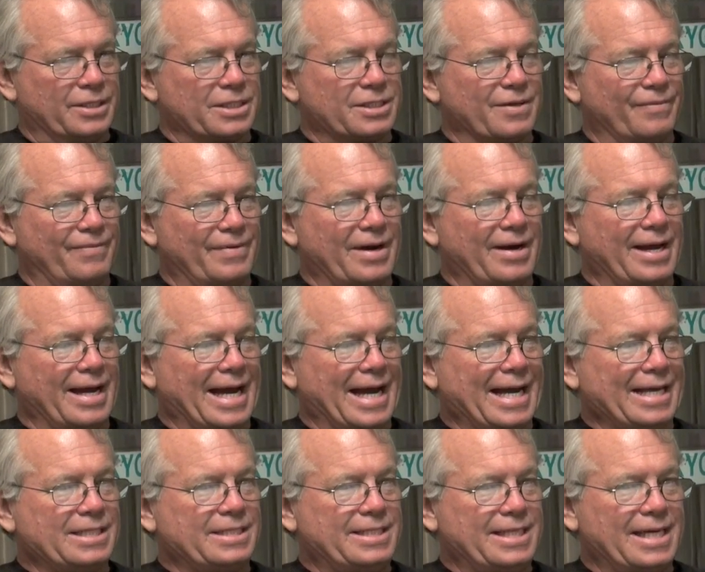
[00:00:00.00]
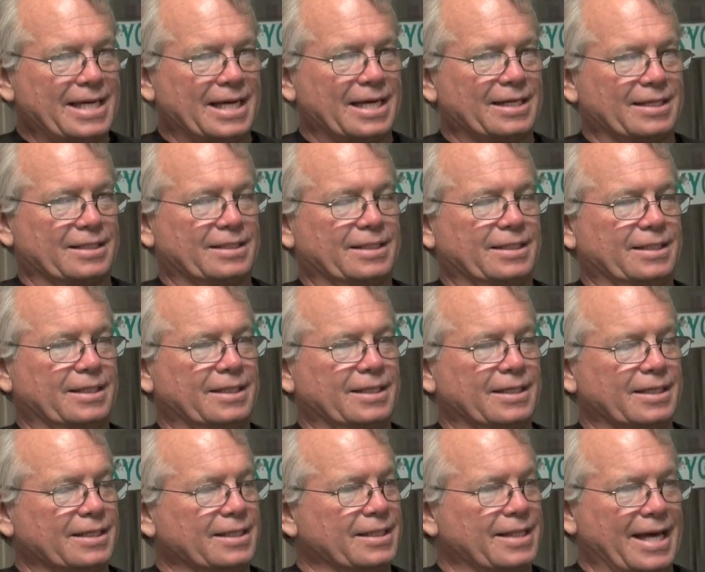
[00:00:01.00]
just the very idea
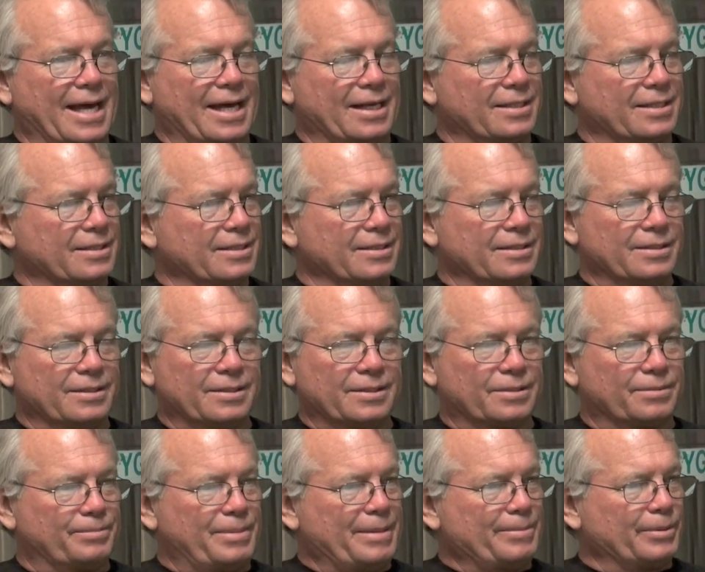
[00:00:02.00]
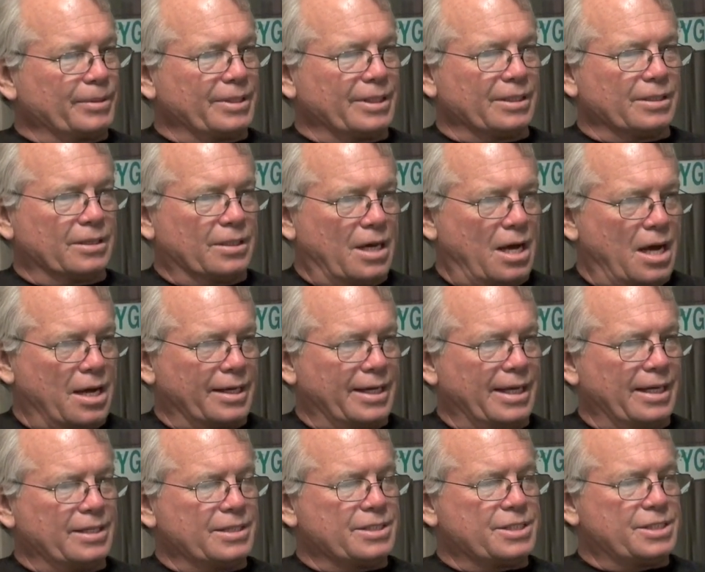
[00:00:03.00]
that people could log
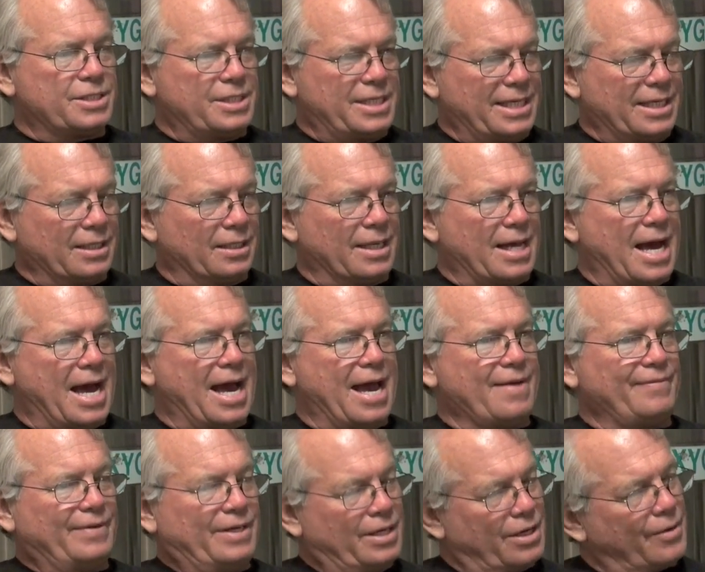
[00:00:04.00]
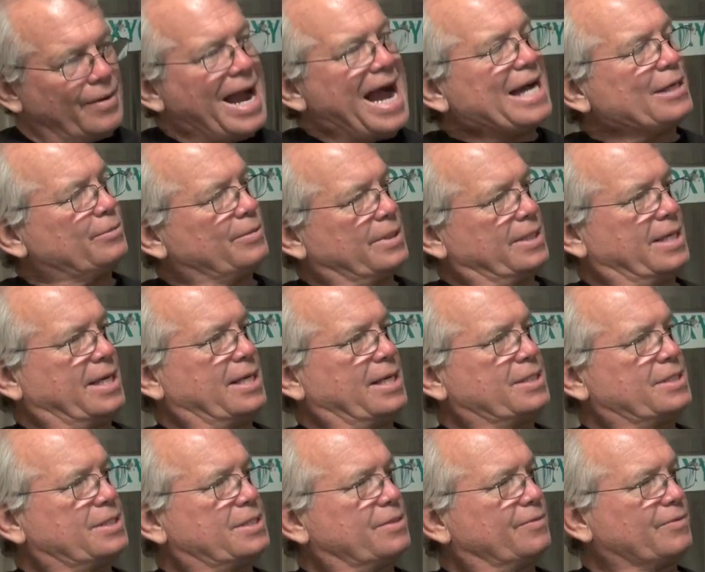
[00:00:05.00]
in, see it live, interact with
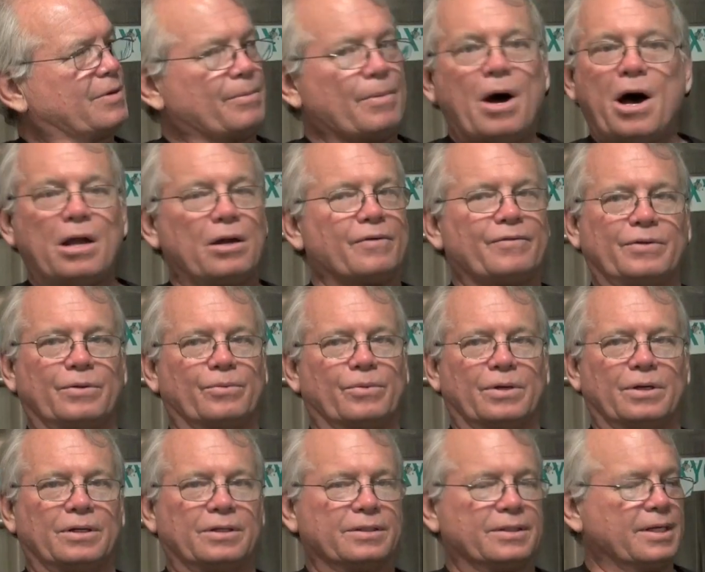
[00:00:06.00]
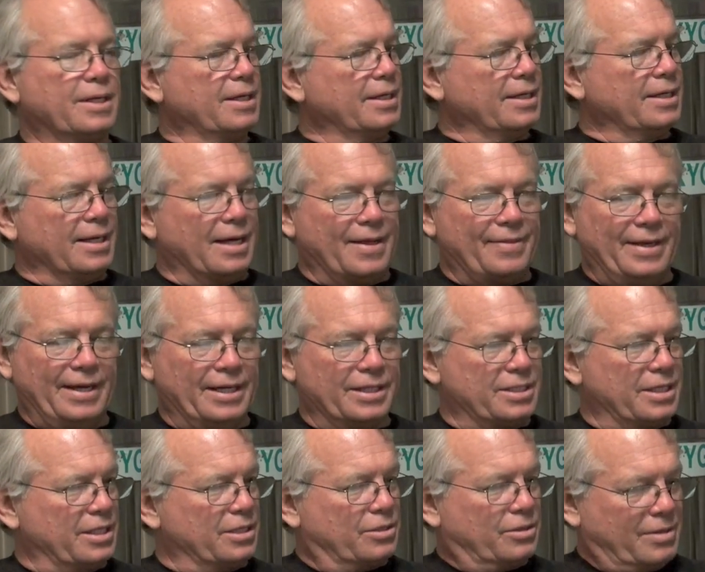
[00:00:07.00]
us from all over the world, I think
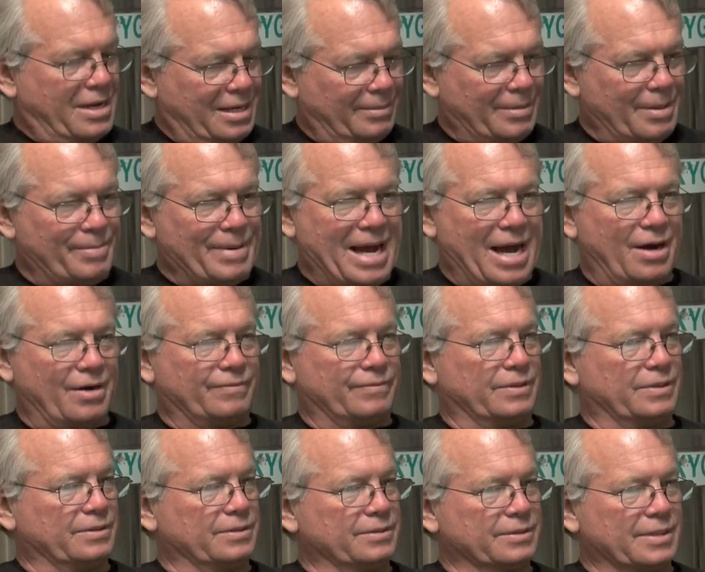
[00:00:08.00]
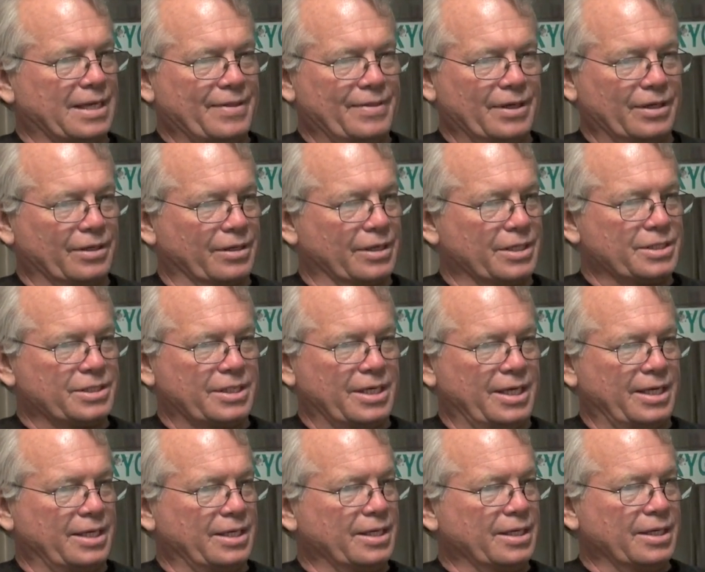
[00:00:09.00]
it's incredibly powerful. I think you're going to see